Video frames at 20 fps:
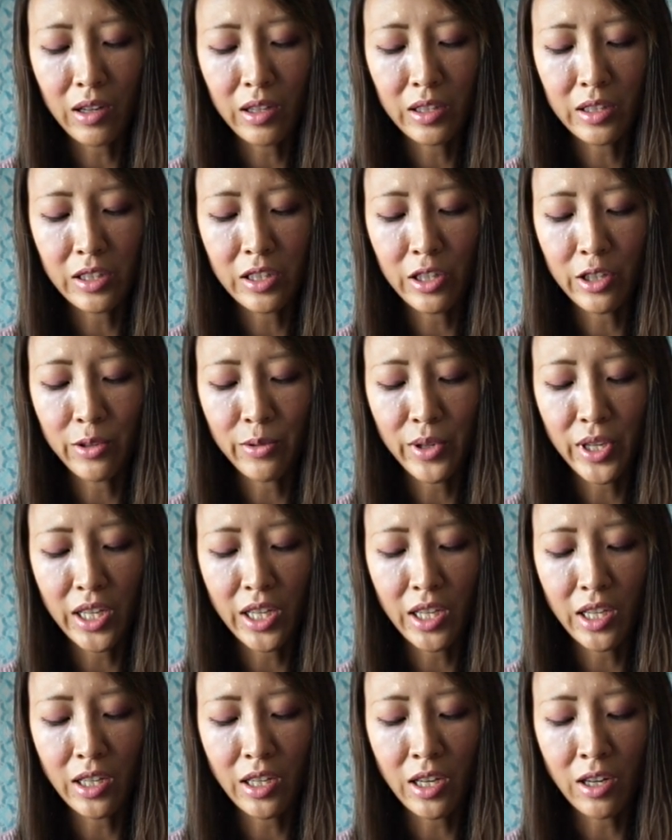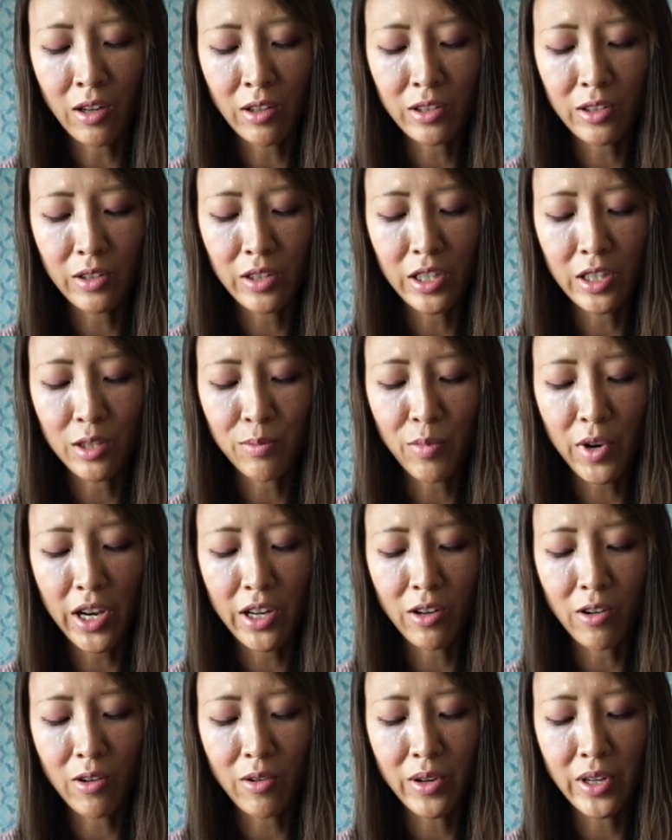is the green, and also this
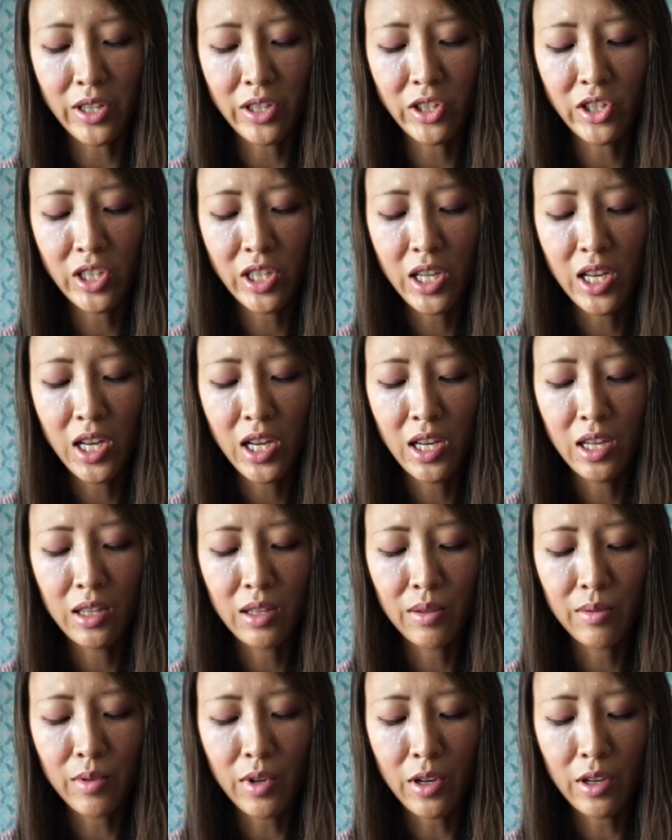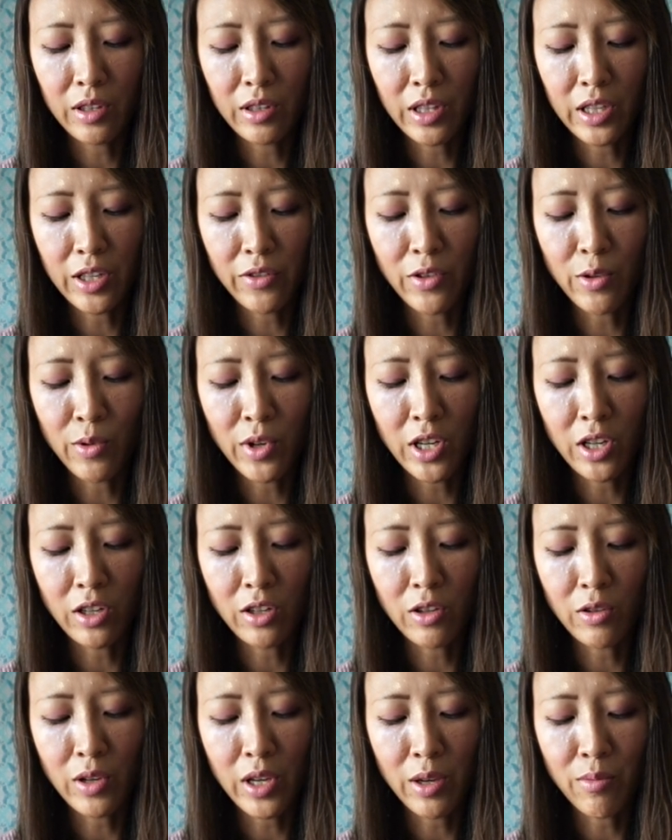bright orange. Like if you want
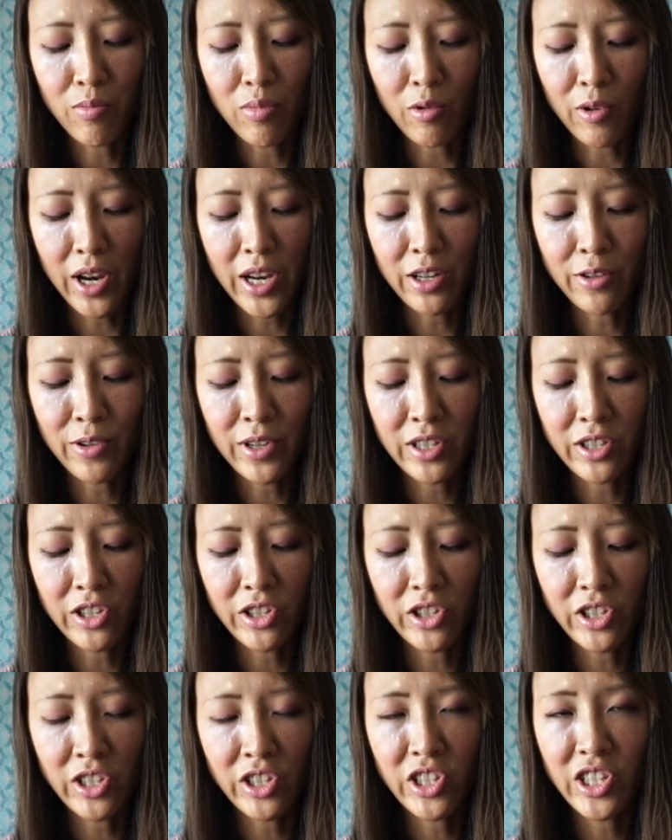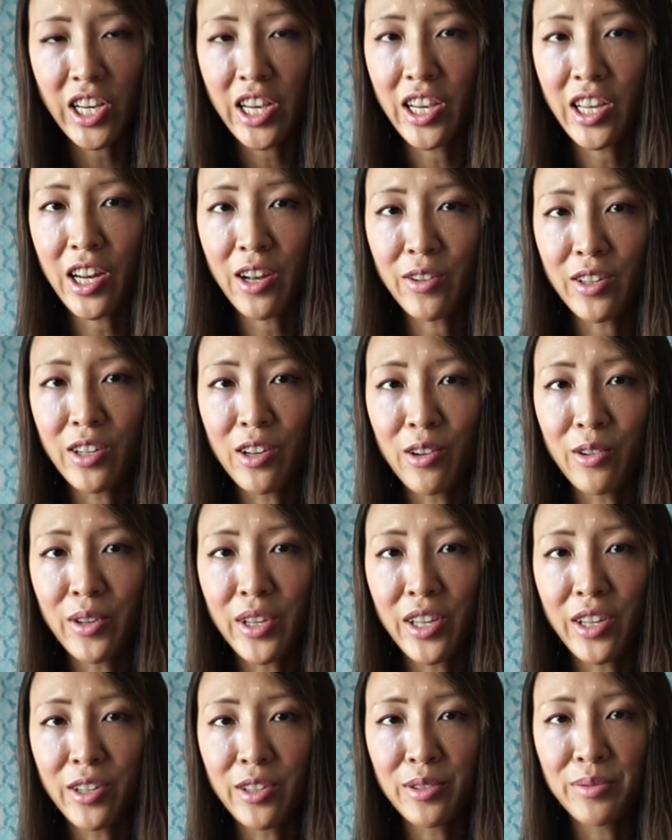to do a bright transition shade, I would go
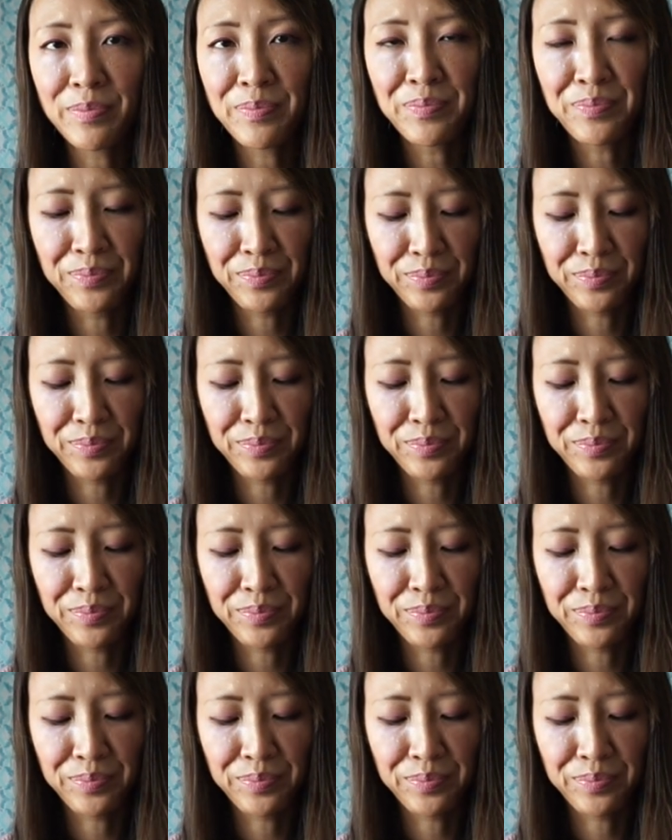here.